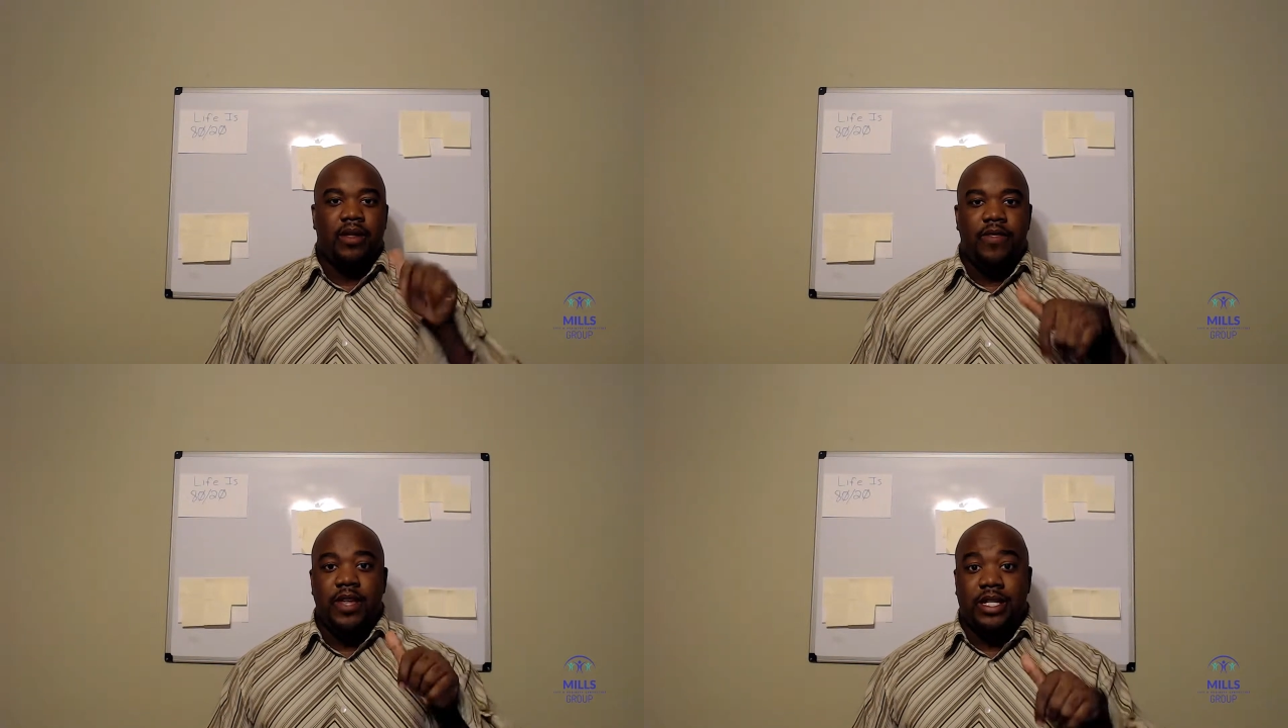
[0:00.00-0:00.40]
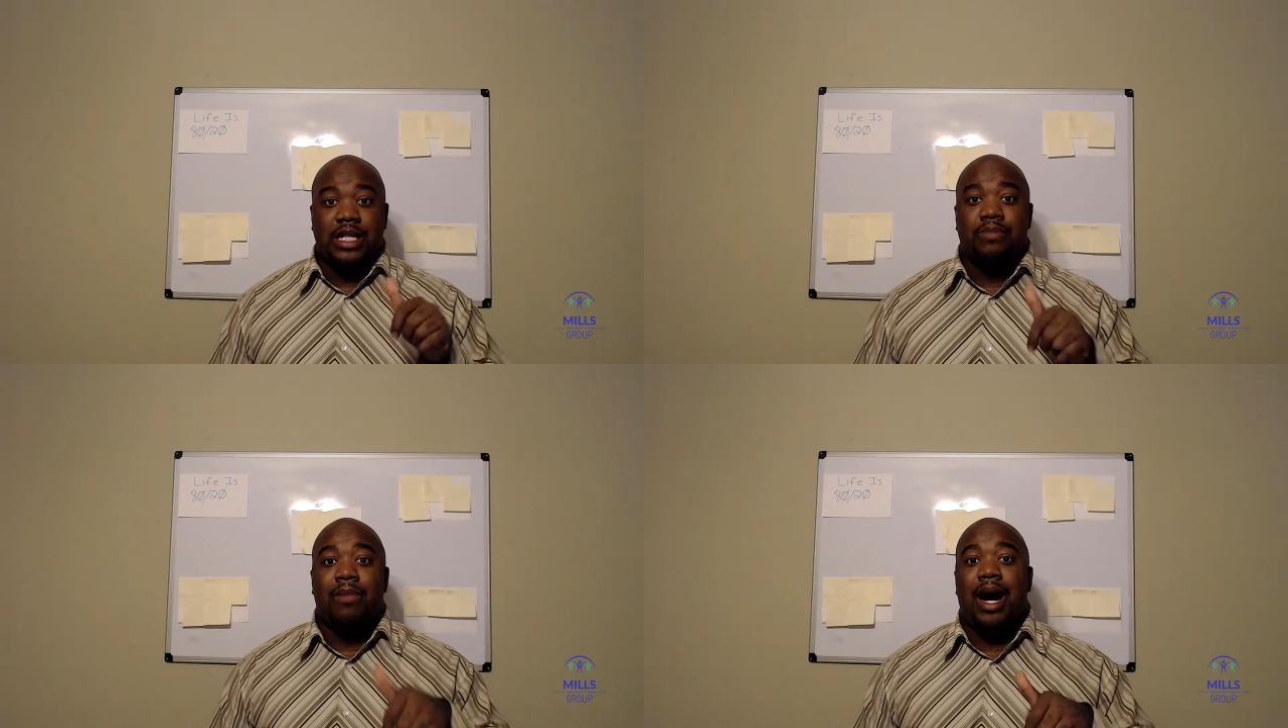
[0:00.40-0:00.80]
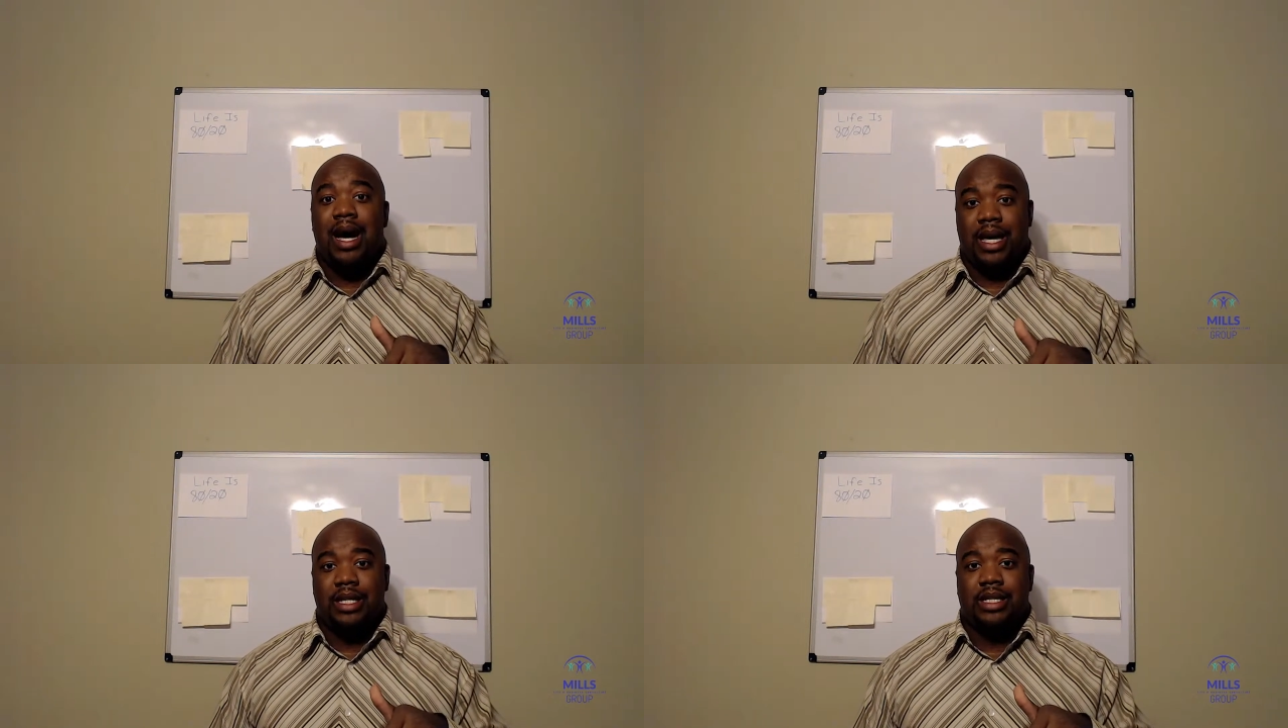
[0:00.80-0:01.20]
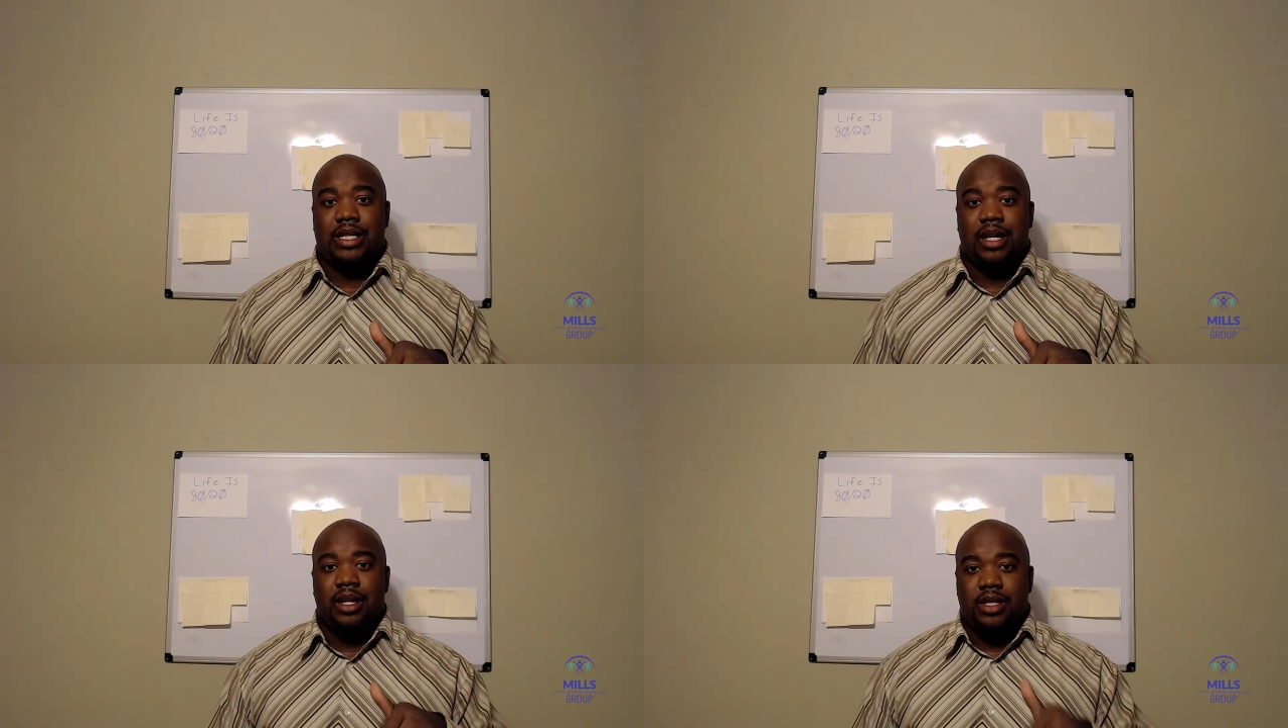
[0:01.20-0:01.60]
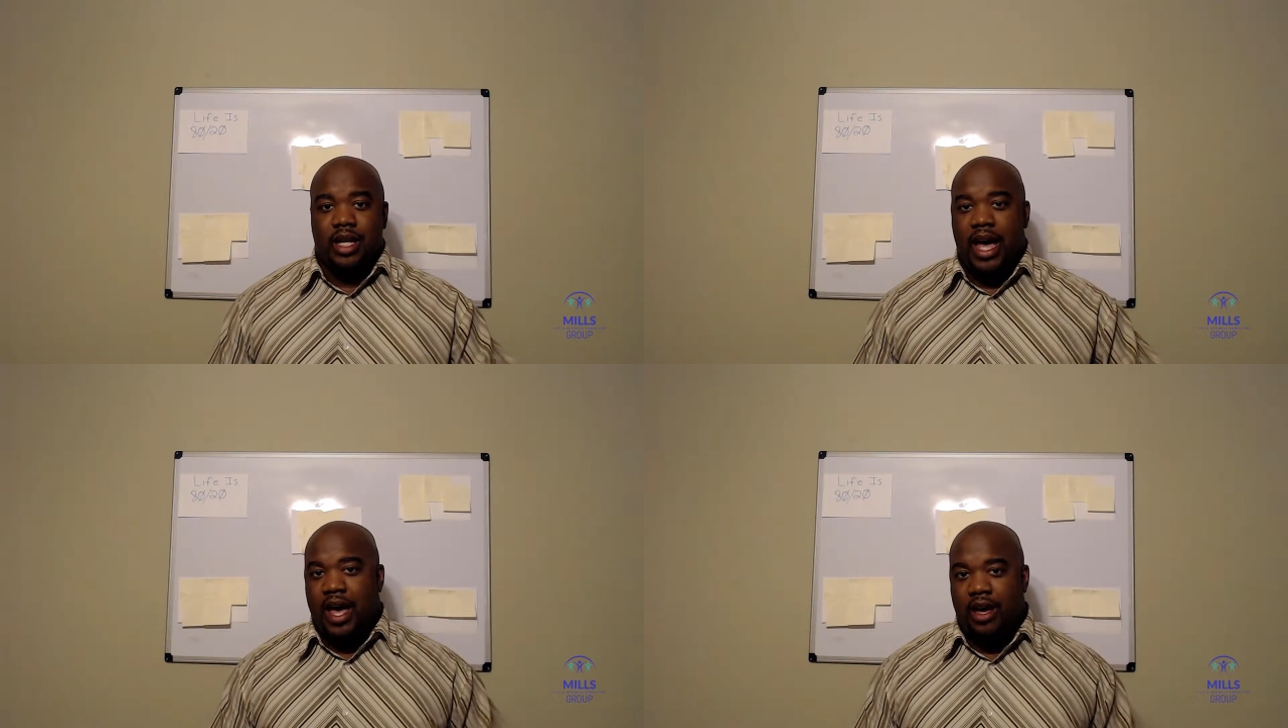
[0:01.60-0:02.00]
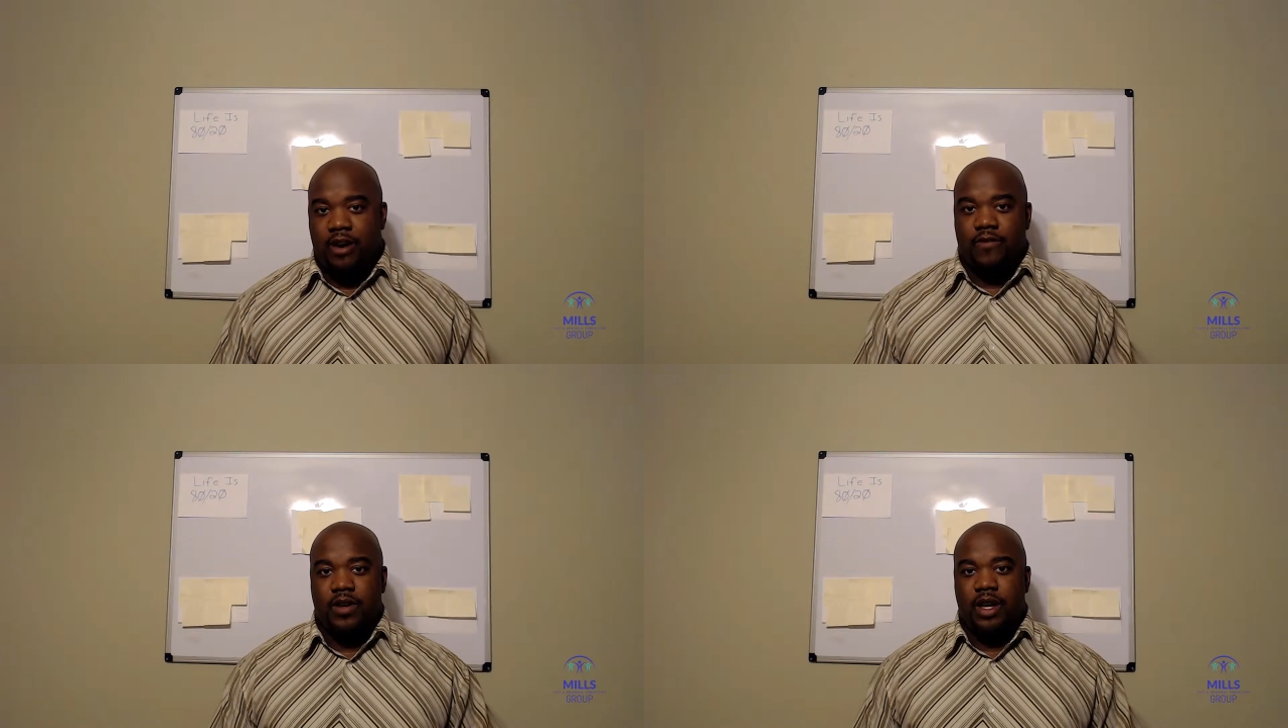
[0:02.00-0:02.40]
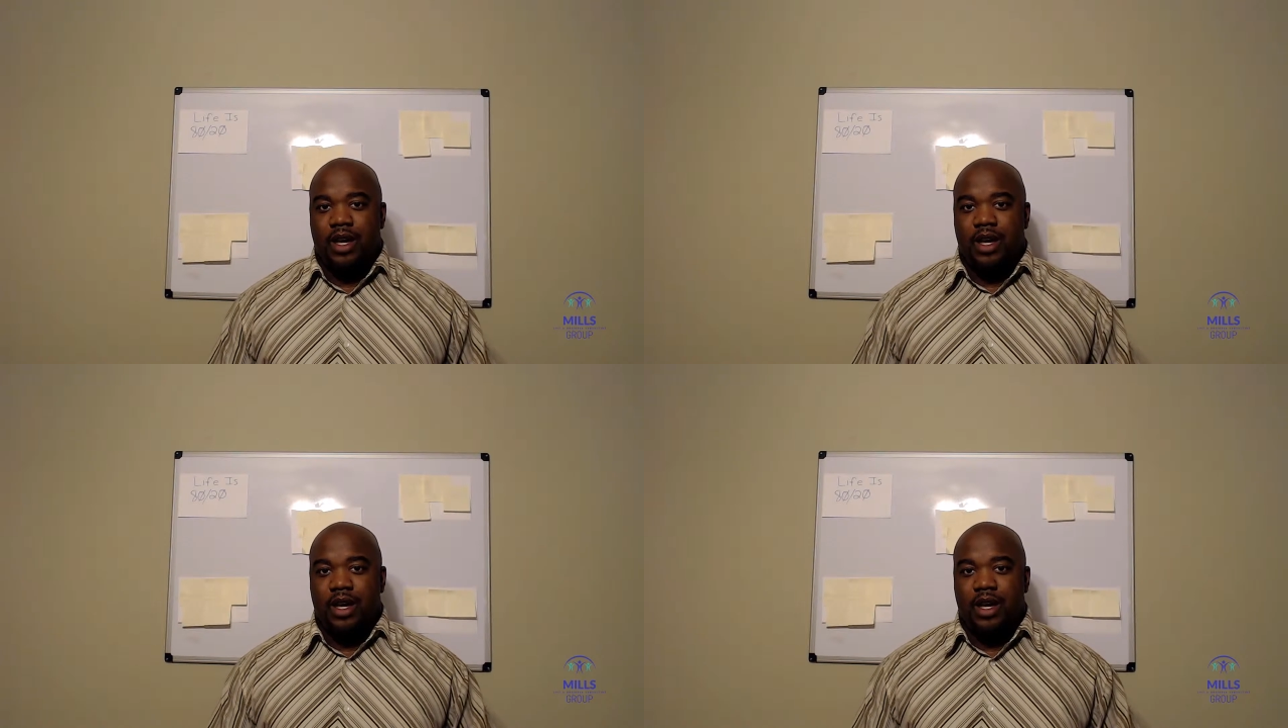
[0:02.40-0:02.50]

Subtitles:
this is mine to have.